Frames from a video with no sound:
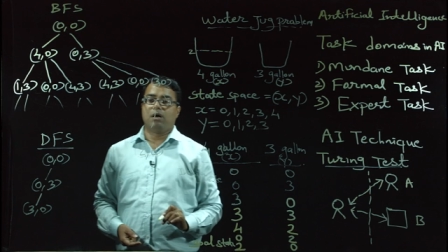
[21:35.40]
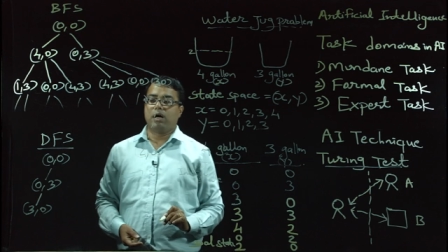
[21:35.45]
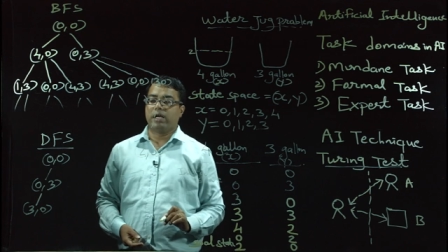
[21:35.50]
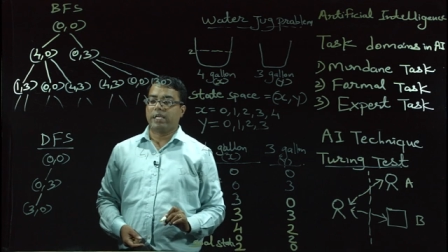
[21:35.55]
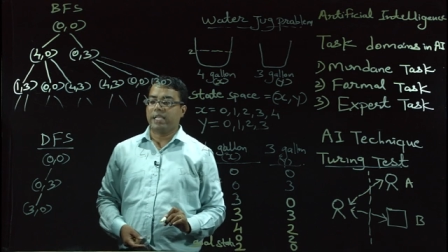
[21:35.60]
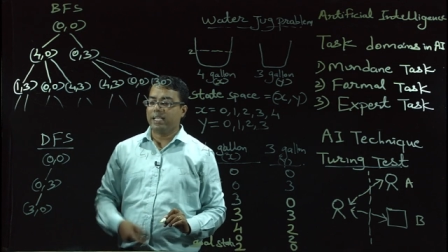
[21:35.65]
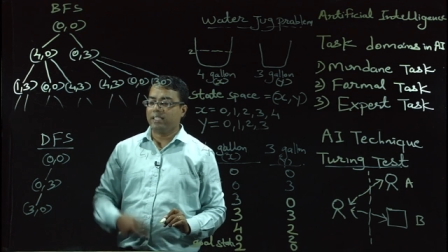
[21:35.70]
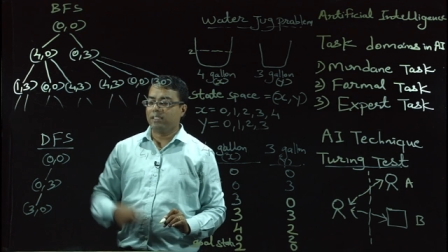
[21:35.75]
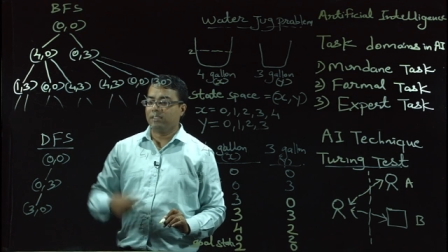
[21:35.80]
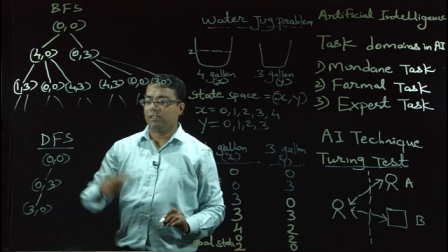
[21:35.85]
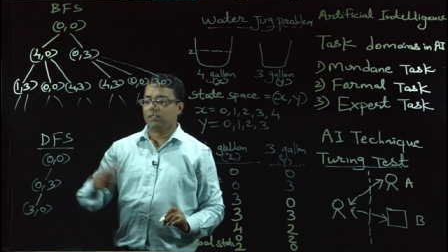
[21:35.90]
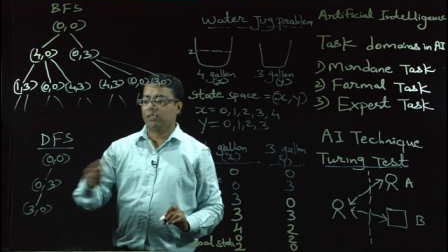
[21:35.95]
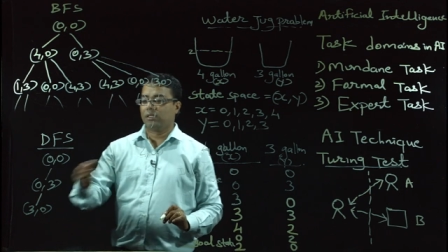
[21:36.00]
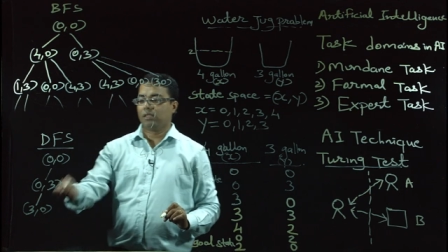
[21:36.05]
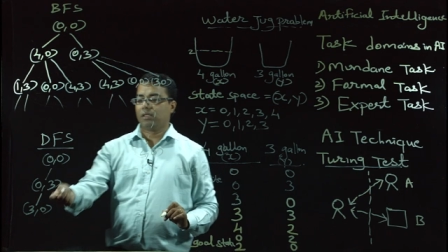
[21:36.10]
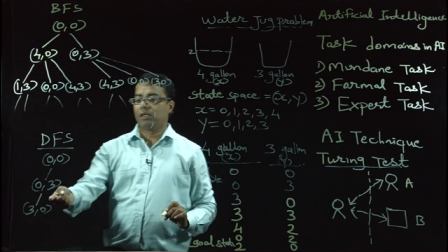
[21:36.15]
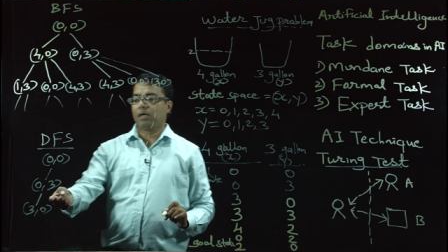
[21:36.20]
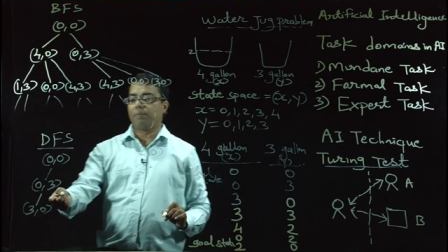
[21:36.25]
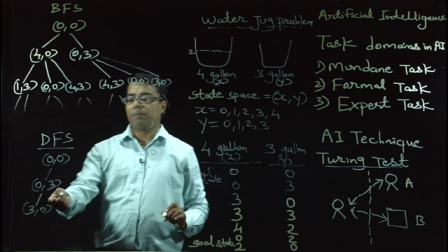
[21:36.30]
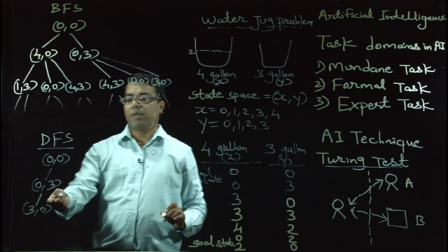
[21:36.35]
again
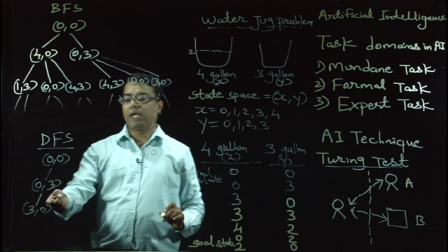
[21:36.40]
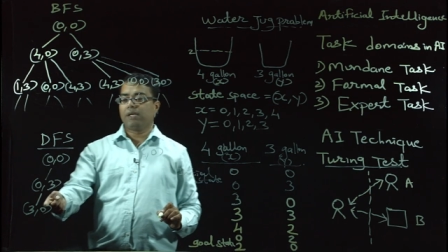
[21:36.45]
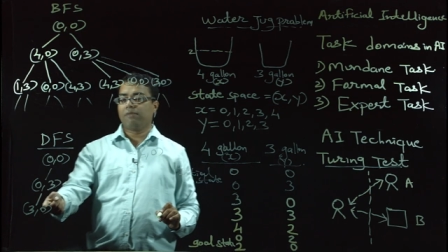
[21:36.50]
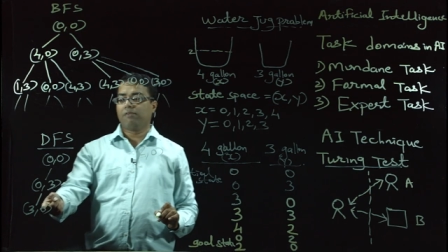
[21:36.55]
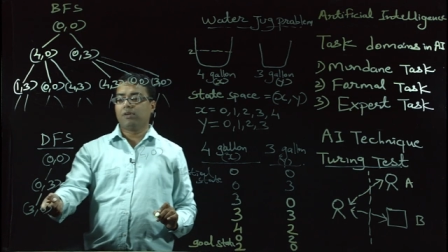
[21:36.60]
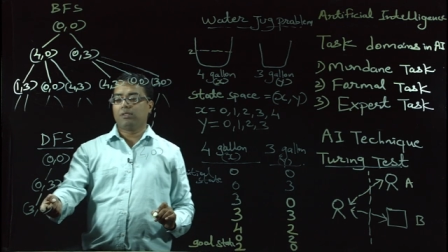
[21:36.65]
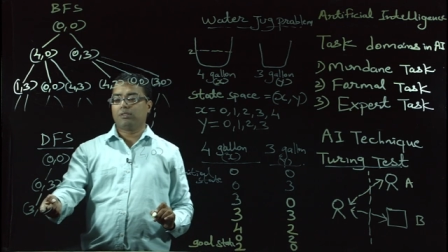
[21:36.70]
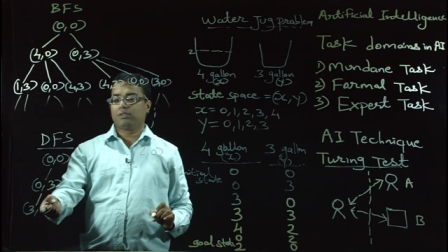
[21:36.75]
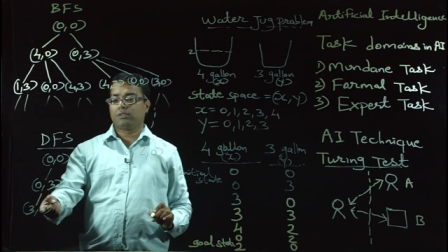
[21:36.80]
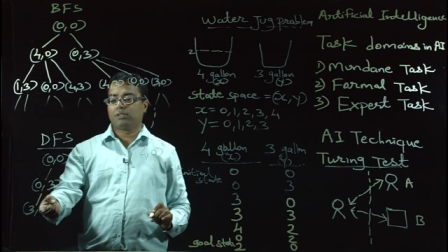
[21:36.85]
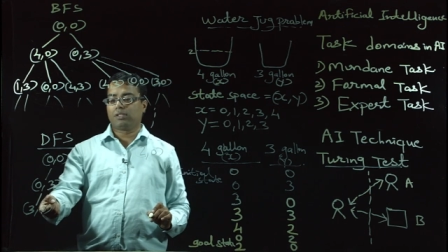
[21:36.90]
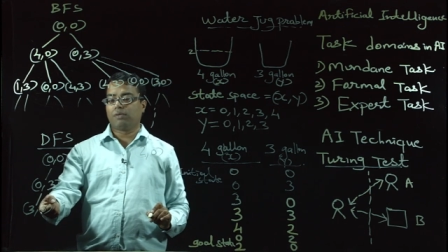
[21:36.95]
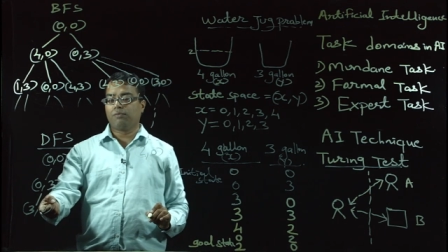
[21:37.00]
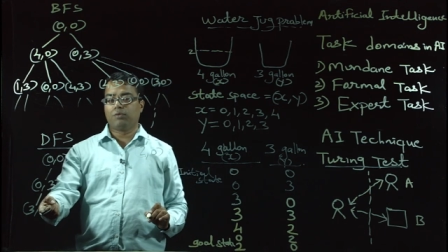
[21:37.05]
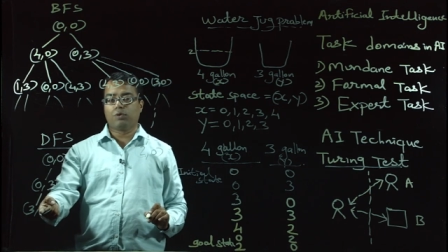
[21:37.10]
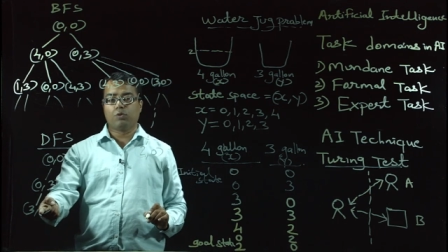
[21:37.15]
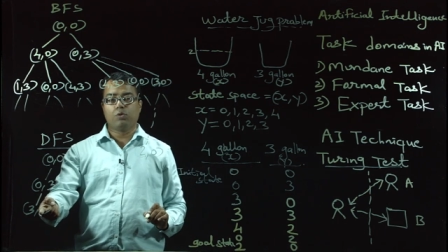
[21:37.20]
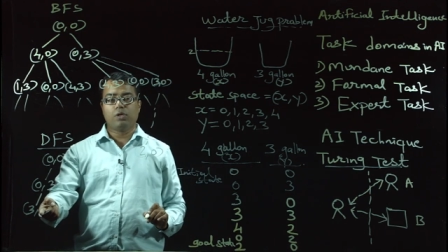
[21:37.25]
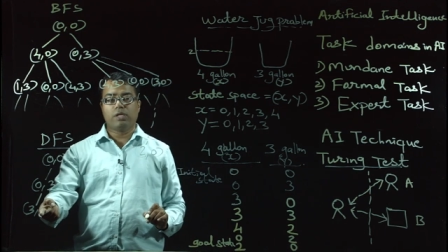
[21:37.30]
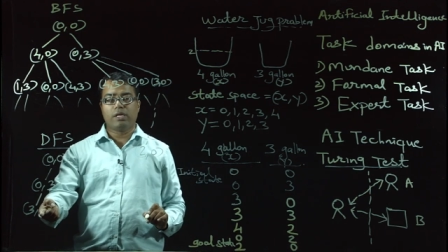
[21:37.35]
apply some
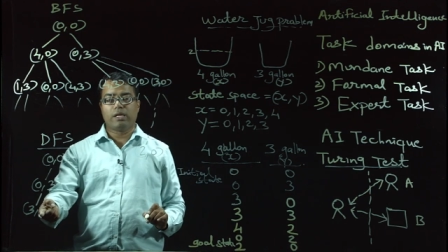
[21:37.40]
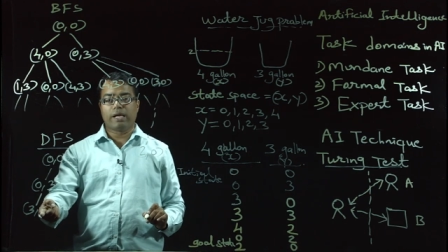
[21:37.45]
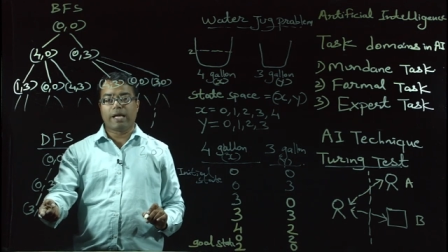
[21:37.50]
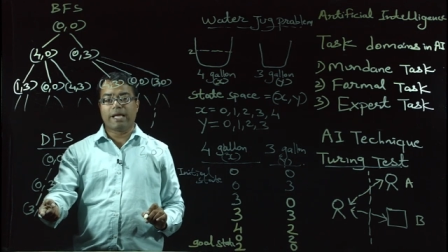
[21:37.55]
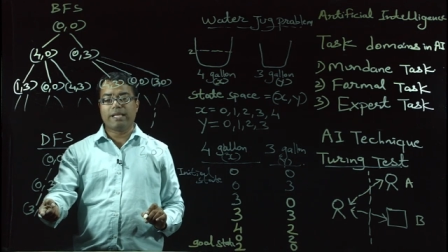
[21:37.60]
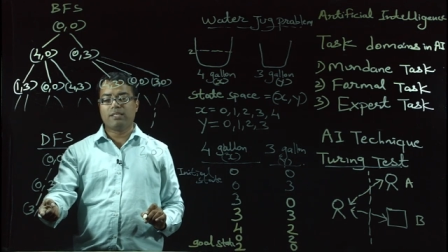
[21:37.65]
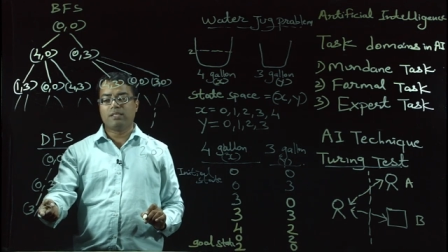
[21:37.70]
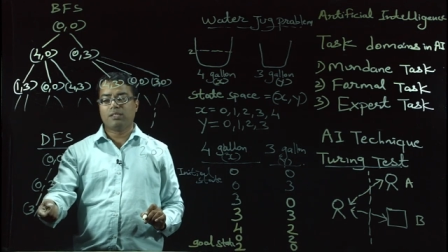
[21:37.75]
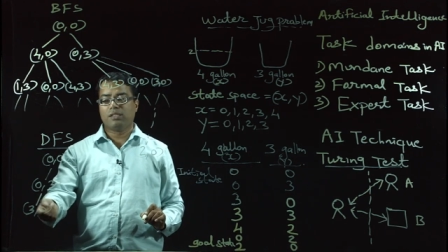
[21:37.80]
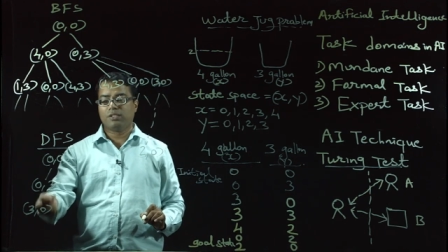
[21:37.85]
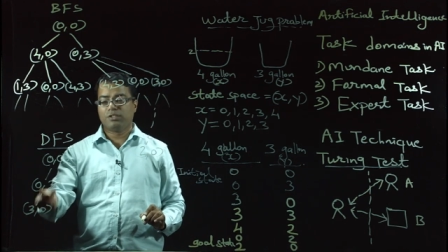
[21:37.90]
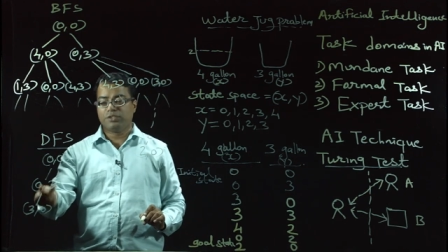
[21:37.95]
rule and